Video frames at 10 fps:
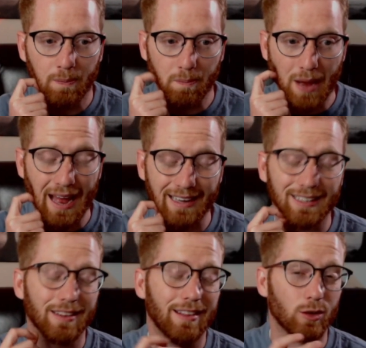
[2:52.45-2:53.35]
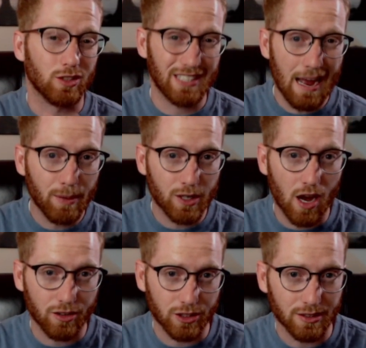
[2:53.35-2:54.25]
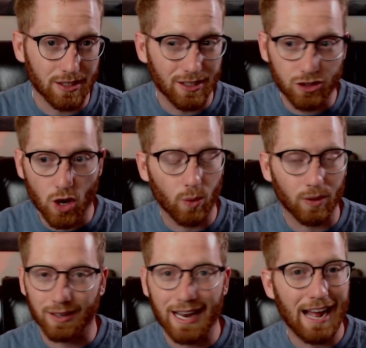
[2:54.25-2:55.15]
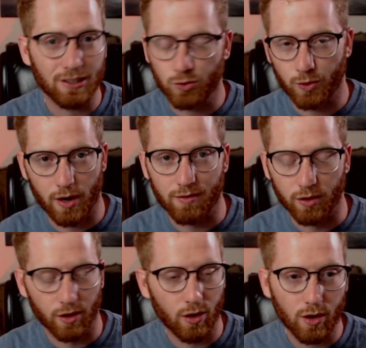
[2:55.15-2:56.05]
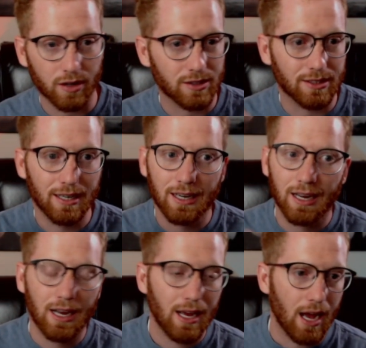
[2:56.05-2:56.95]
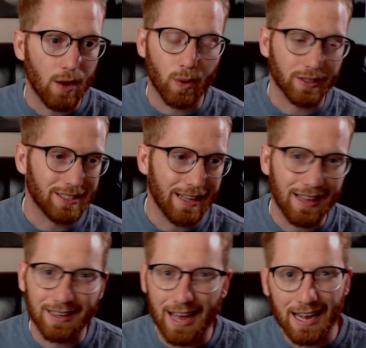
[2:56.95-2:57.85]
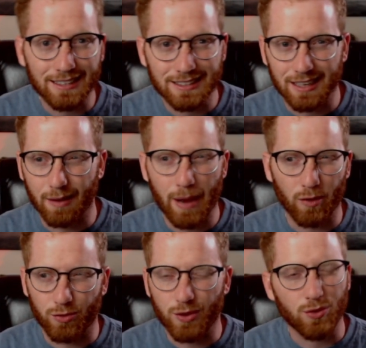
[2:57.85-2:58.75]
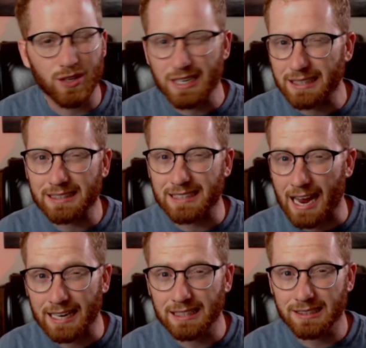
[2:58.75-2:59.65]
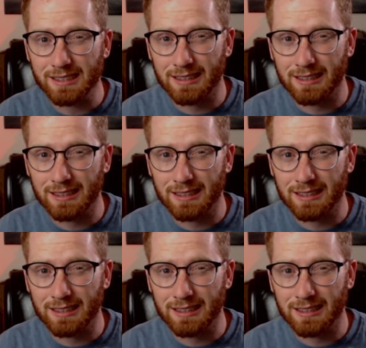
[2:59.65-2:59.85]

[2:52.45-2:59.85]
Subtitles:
But those sabotages don't last forever. The hooks, I want to say they last about 15 seconds.